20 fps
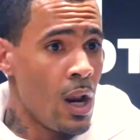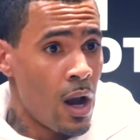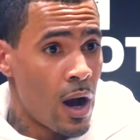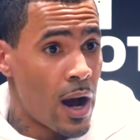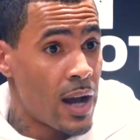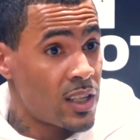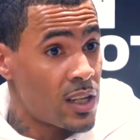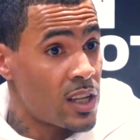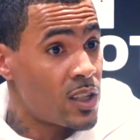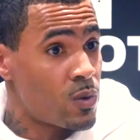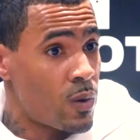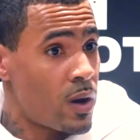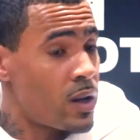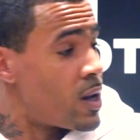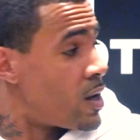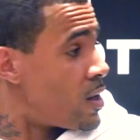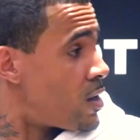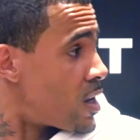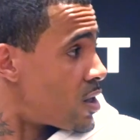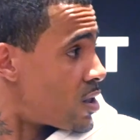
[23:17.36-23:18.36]
I said to her,
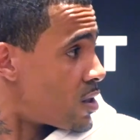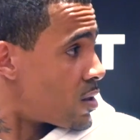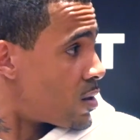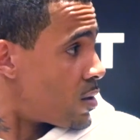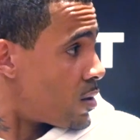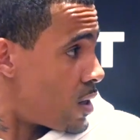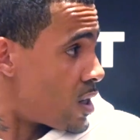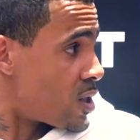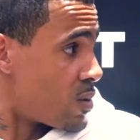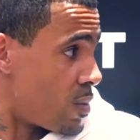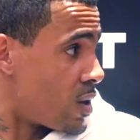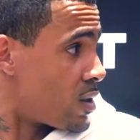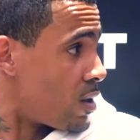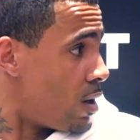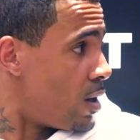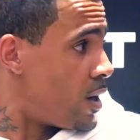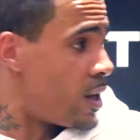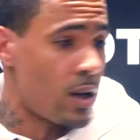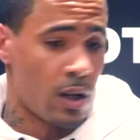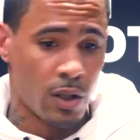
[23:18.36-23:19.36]
yes, my
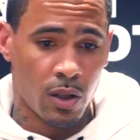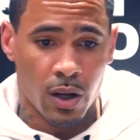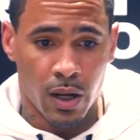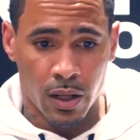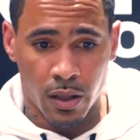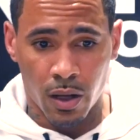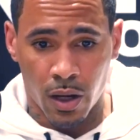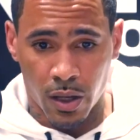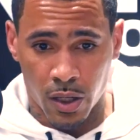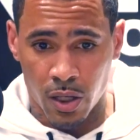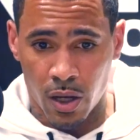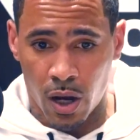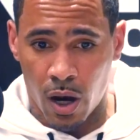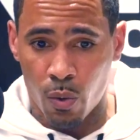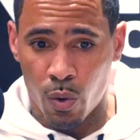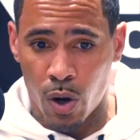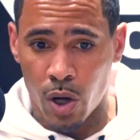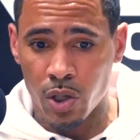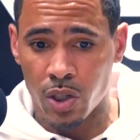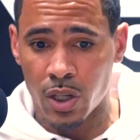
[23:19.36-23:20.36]
darling, yeah, I
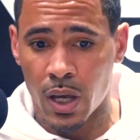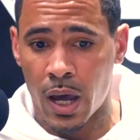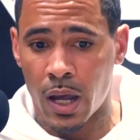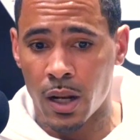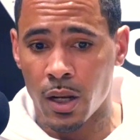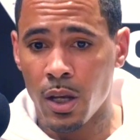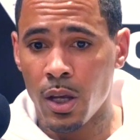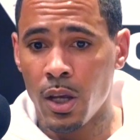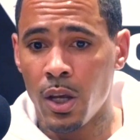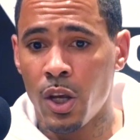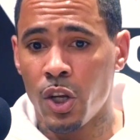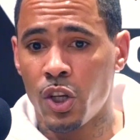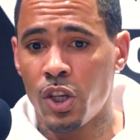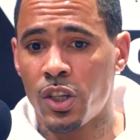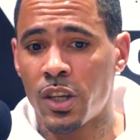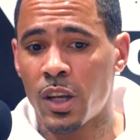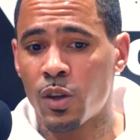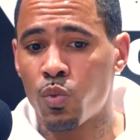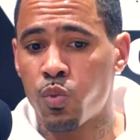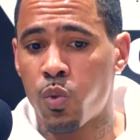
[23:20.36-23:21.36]
was. And she
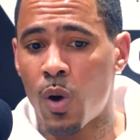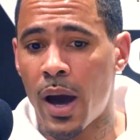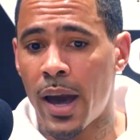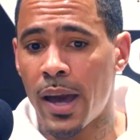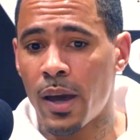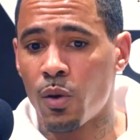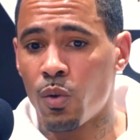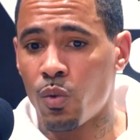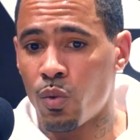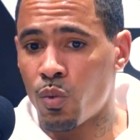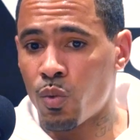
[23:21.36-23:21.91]
said, why?